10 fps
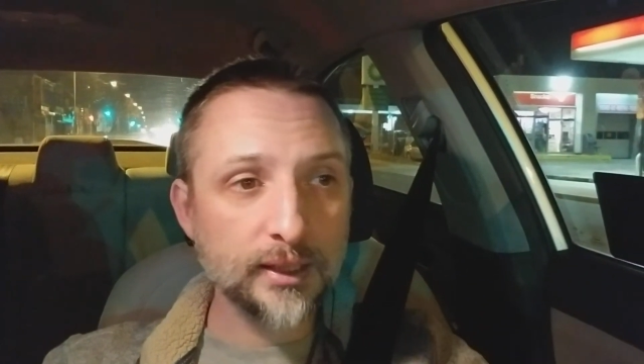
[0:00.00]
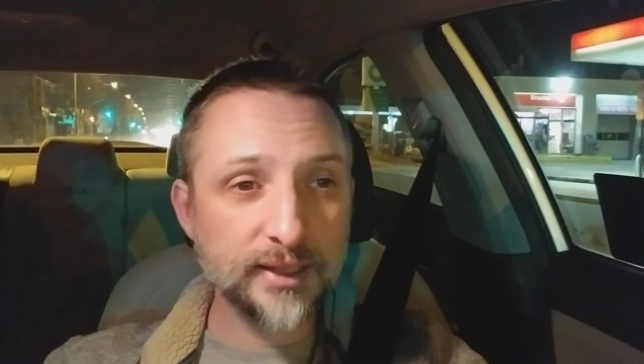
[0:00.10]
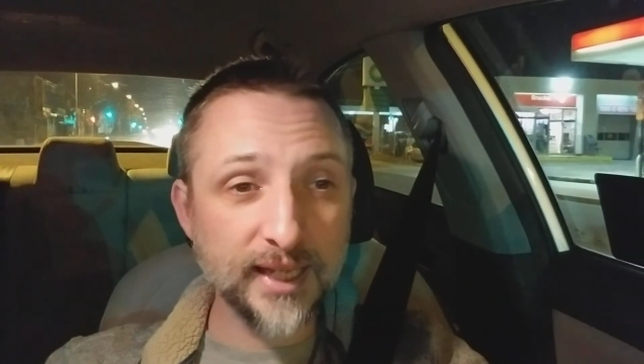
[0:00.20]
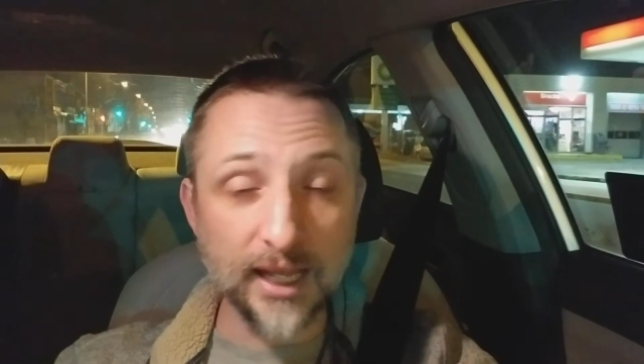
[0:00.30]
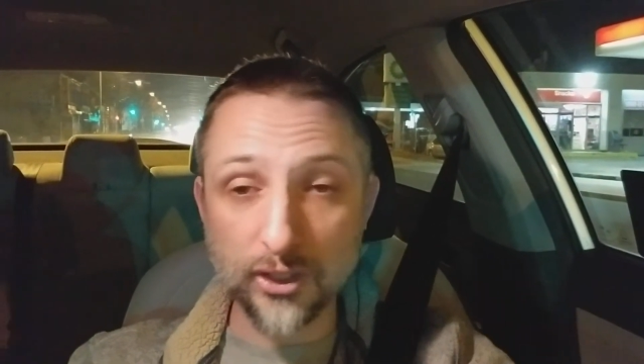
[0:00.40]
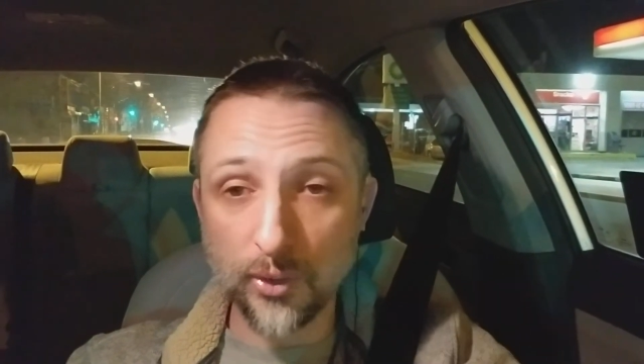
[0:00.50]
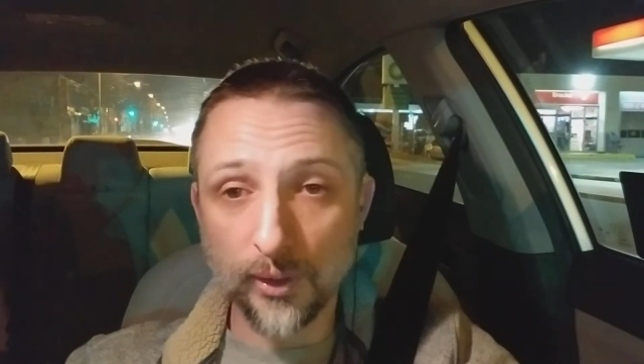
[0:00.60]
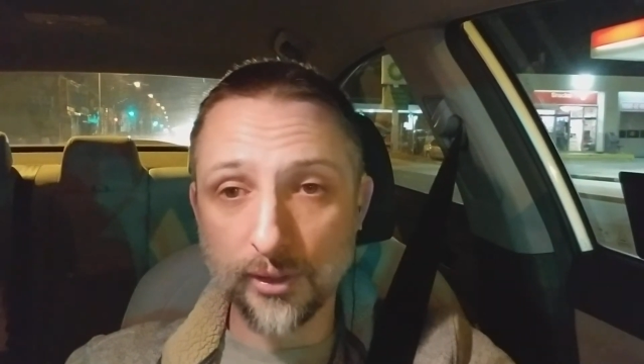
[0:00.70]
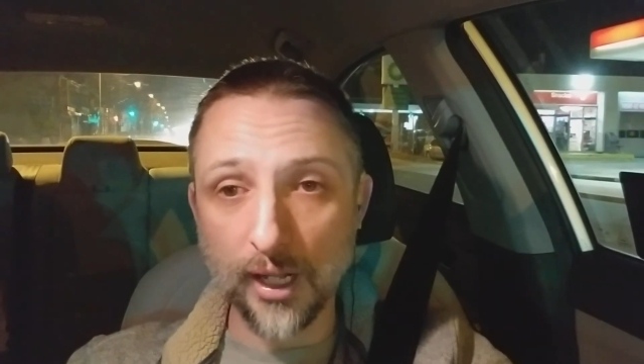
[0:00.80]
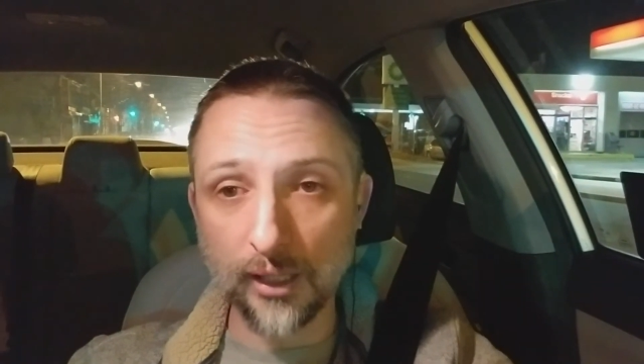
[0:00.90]
to get
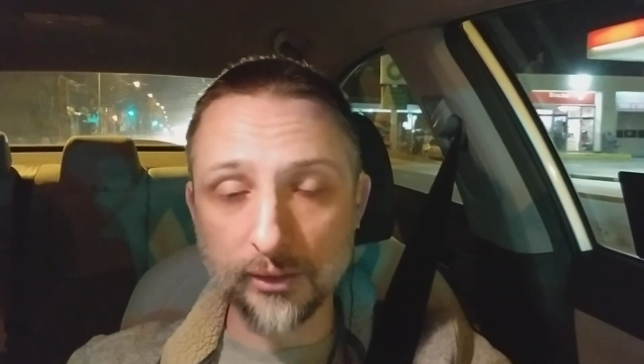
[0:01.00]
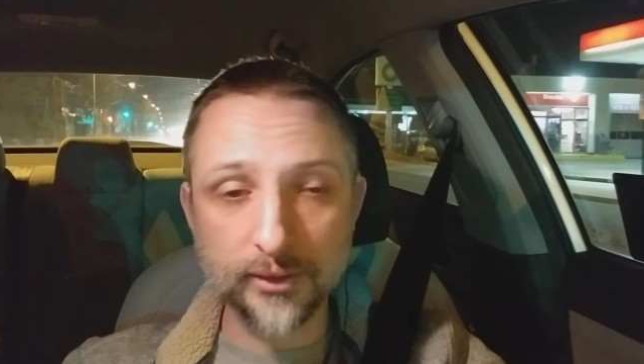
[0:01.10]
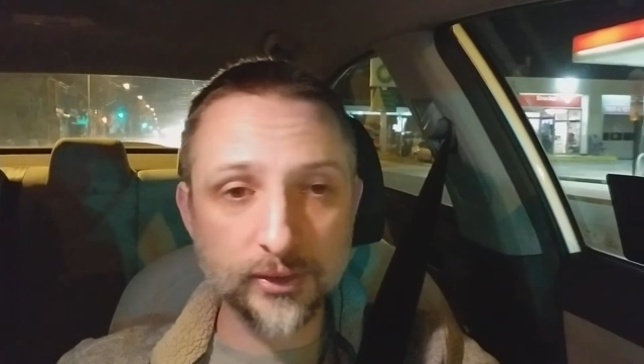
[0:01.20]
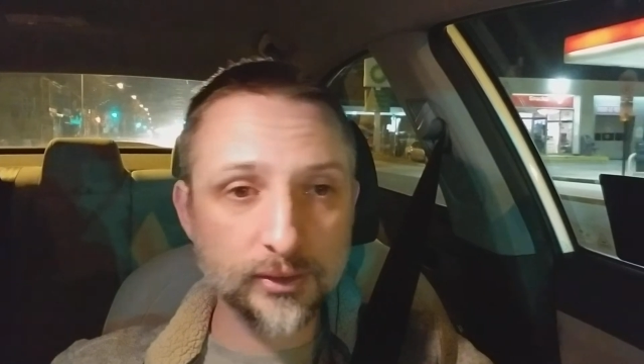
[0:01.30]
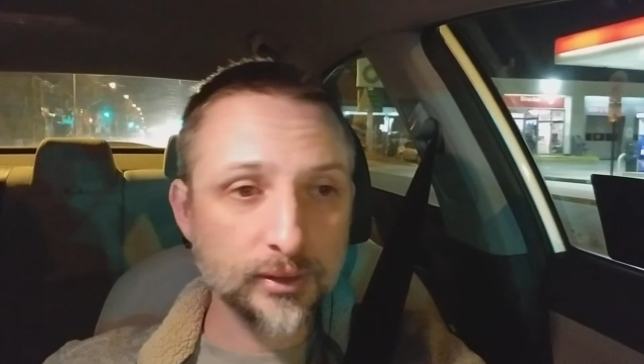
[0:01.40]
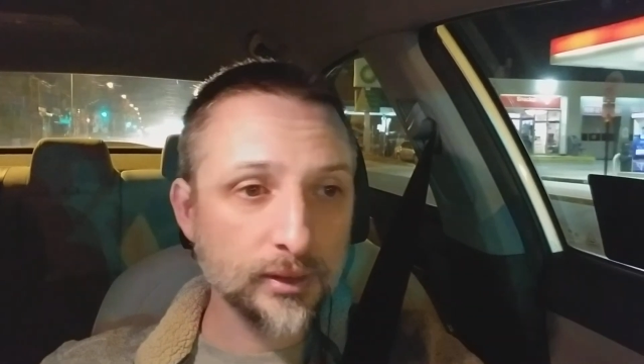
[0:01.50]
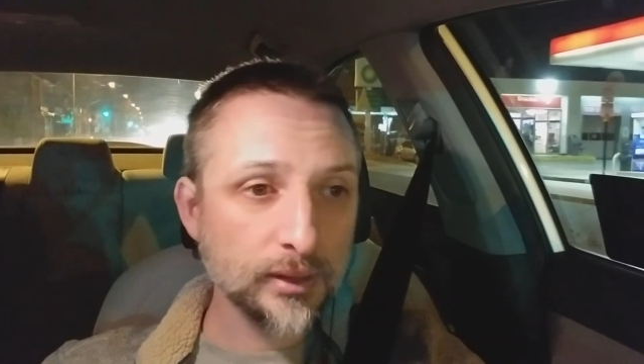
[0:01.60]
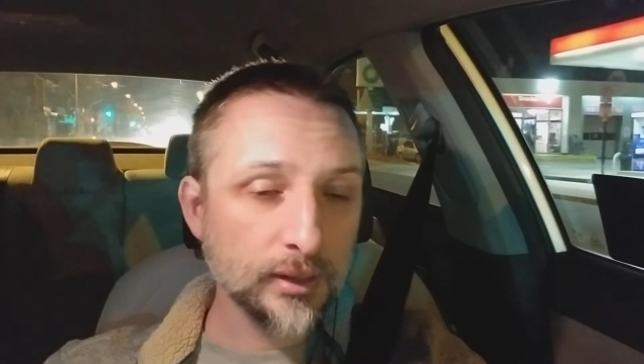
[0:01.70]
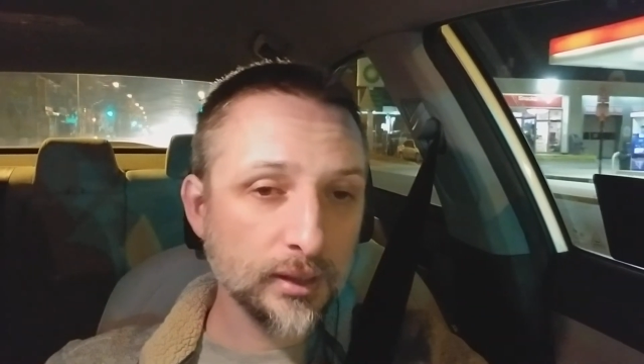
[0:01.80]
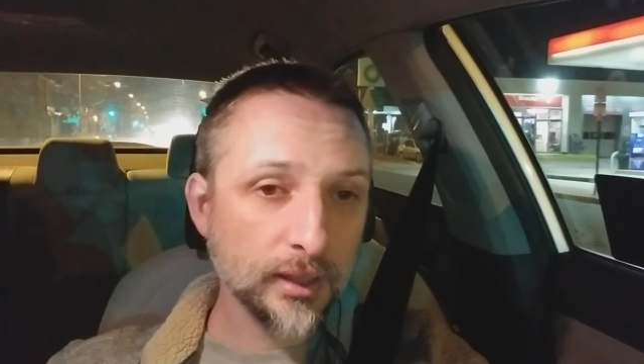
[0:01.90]
$200.
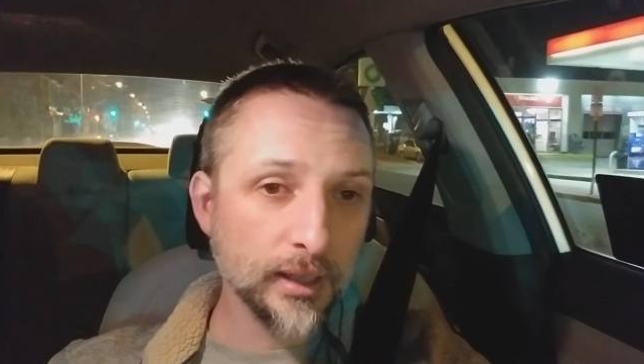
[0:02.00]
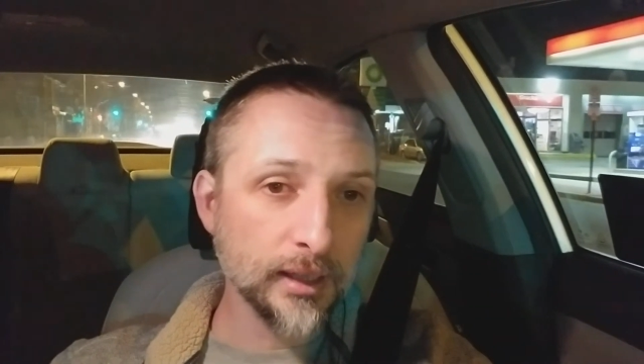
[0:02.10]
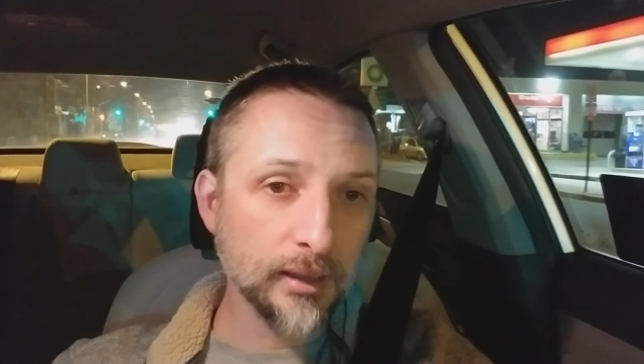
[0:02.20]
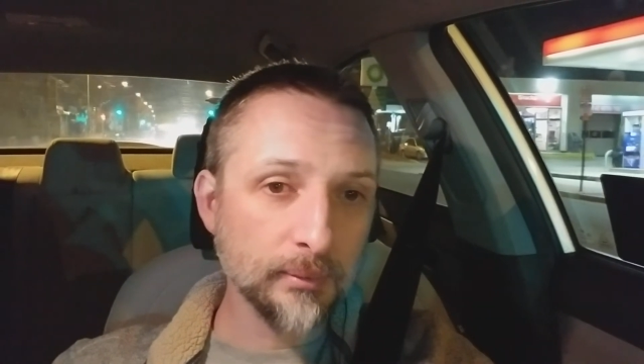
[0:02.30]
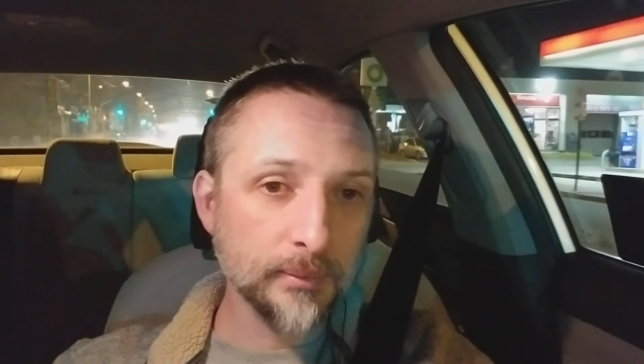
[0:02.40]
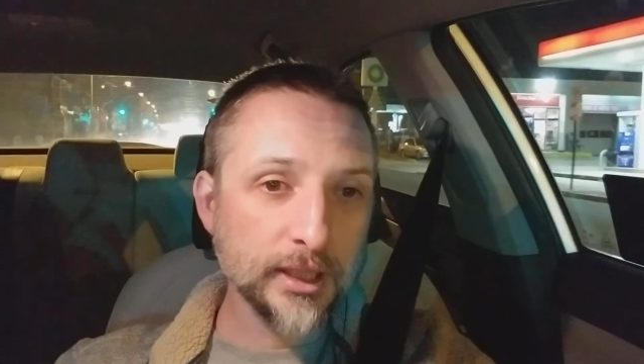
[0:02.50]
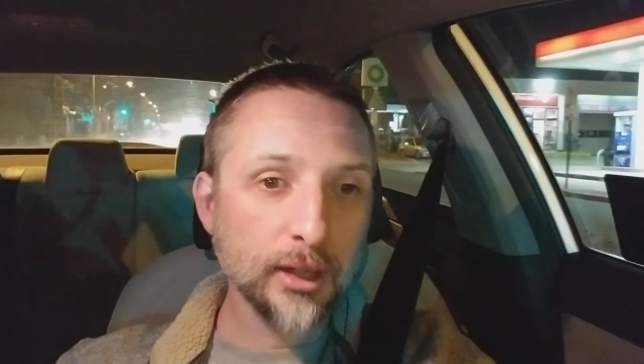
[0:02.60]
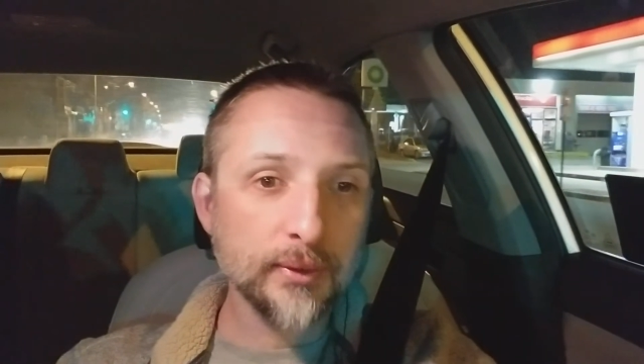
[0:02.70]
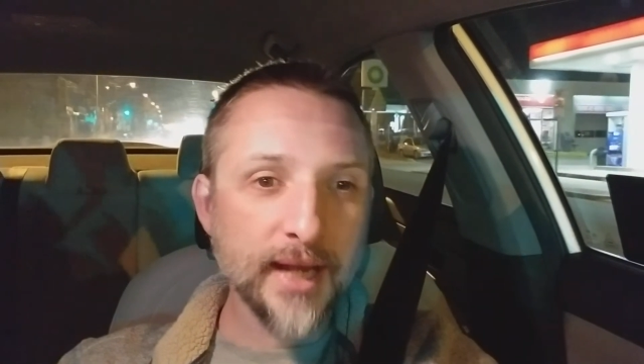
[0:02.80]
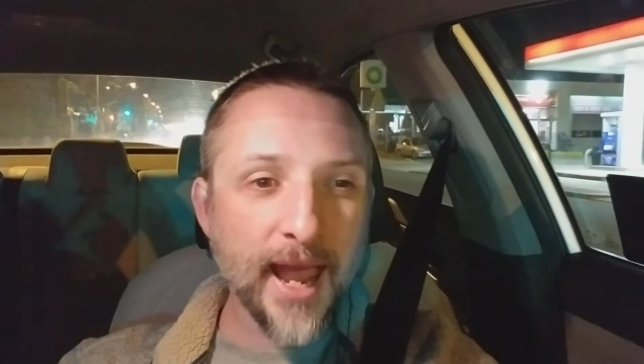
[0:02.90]

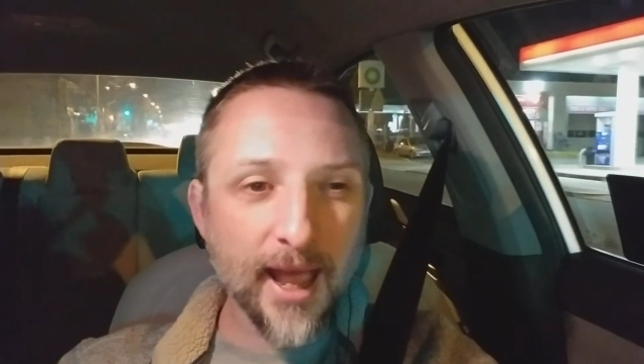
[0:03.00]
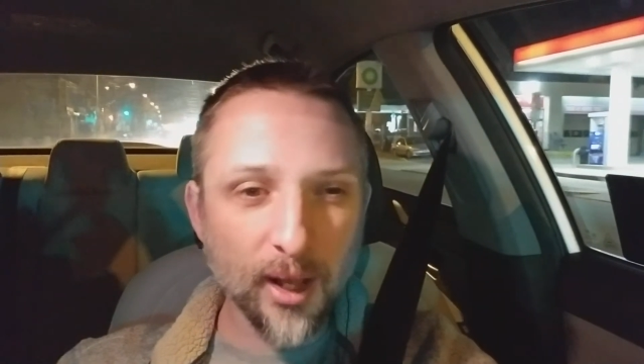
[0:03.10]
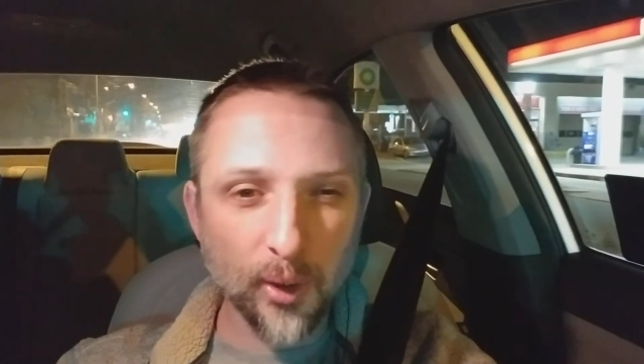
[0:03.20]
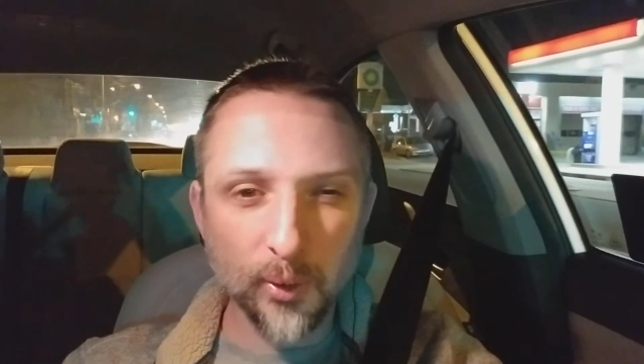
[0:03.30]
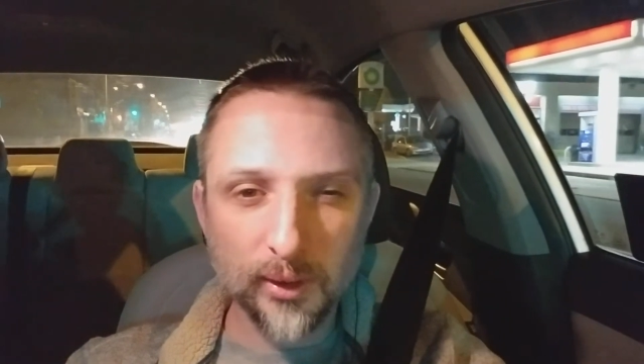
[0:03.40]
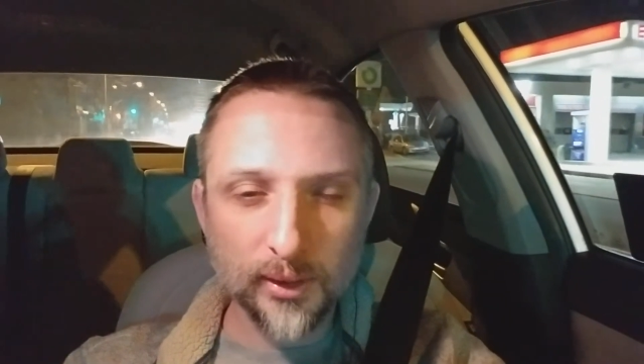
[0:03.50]
Now